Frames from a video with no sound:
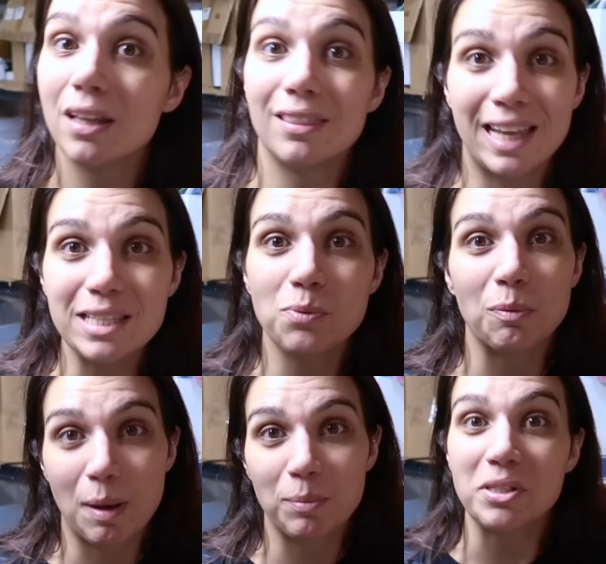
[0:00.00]
Let's
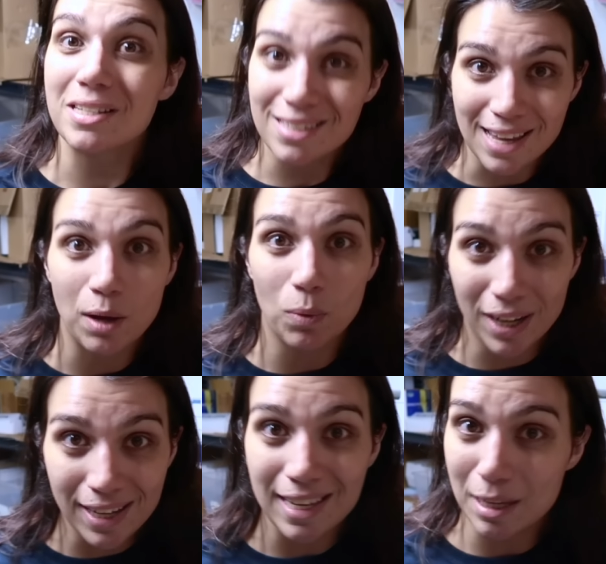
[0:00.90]
remember to say what
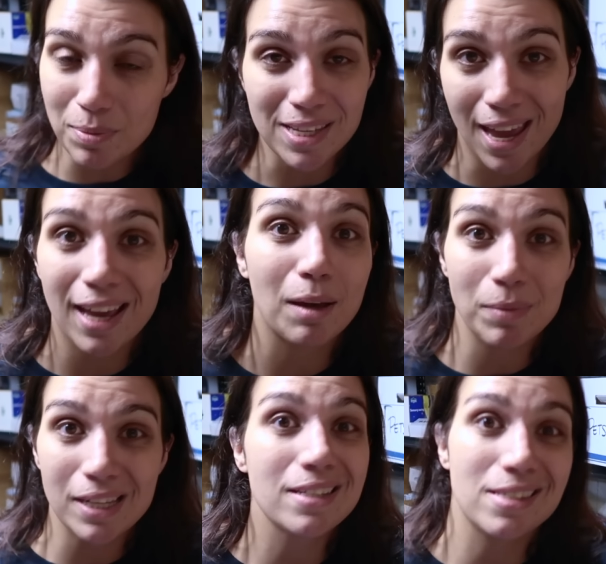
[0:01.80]
I keep saying I'm
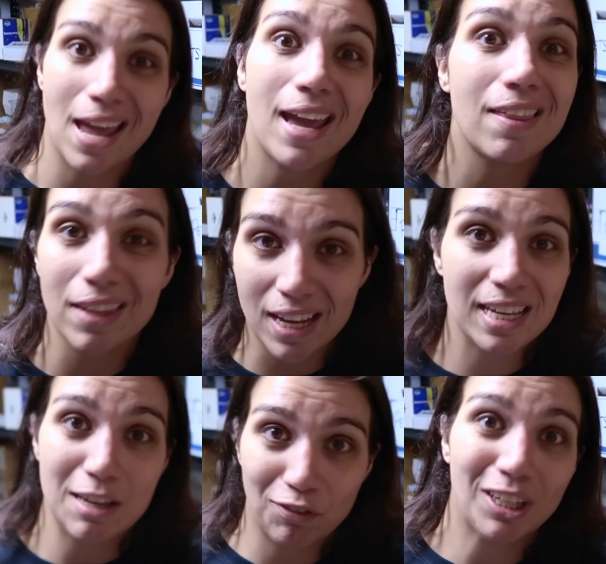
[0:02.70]
gonna say, and then I
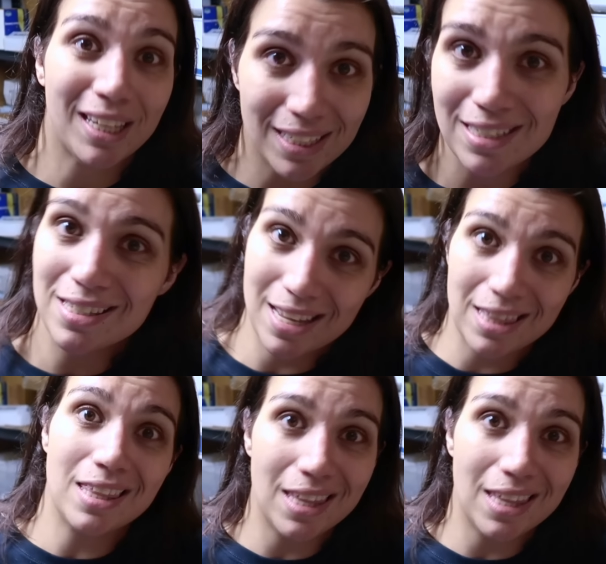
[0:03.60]
keep forgetting to say the